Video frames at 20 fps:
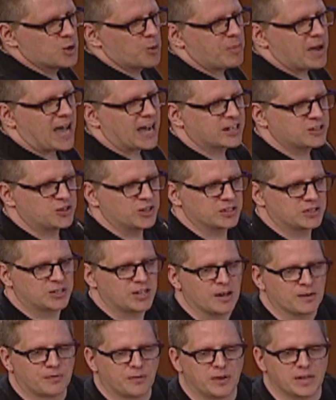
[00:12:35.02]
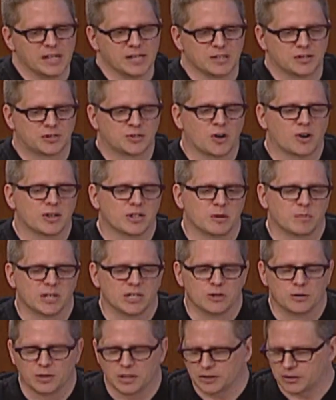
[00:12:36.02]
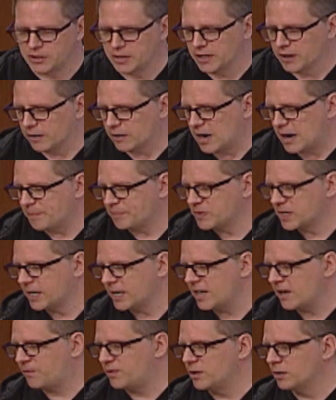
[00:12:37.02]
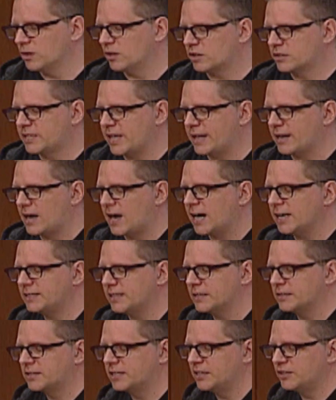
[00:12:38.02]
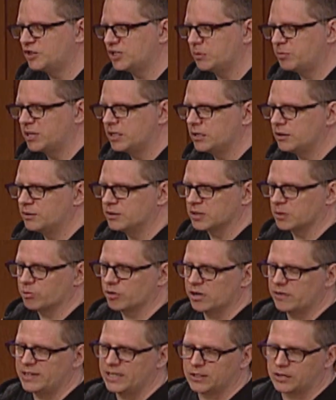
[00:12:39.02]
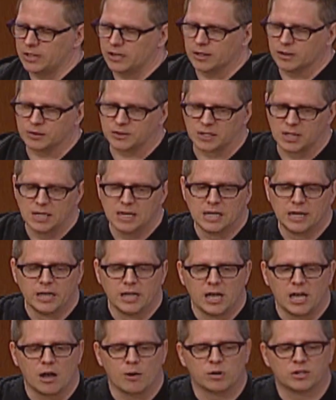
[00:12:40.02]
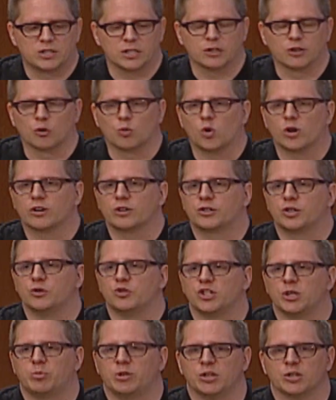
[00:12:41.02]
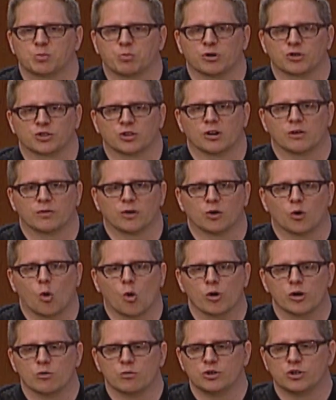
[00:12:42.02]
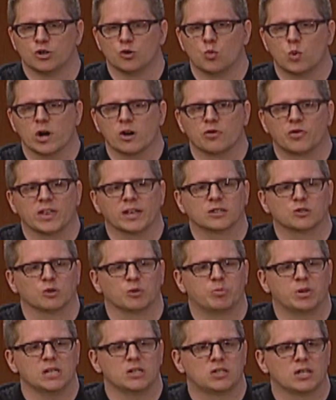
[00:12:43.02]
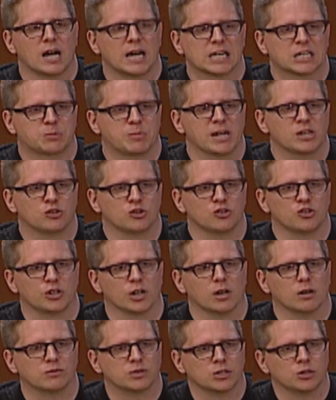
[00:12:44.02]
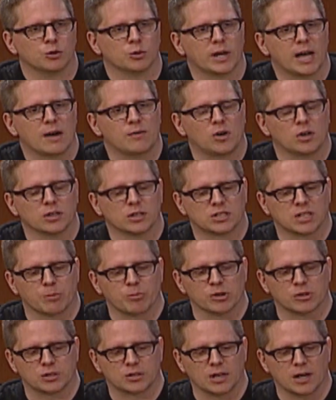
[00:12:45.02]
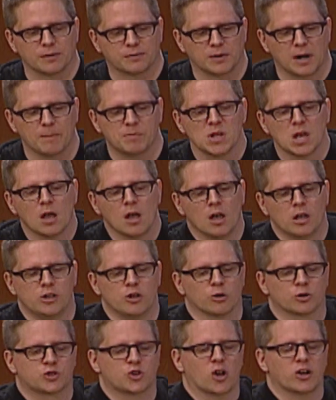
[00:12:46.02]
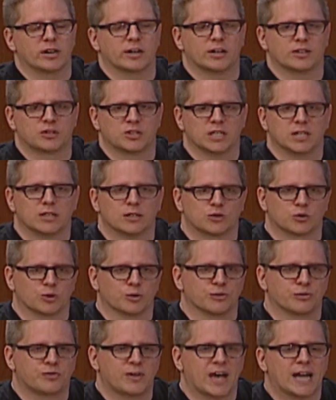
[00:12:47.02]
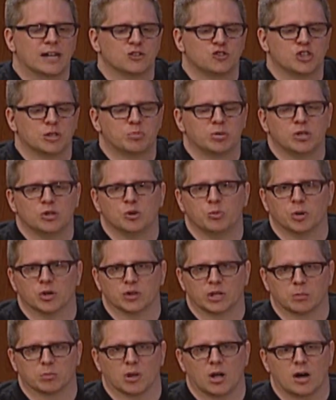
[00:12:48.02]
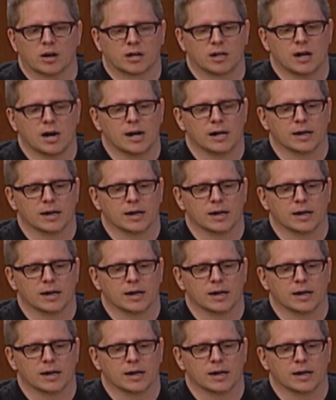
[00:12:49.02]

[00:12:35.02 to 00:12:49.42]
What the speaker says: packaging stuff is started to be new this year. If you looked at high-density GPUs in previous years, it was either 1 or 2 GPUs per server, or you would do weird things with PCI expansion shelves, and you would have all this separate stuff. You're starting to see the sort of fat GPU building block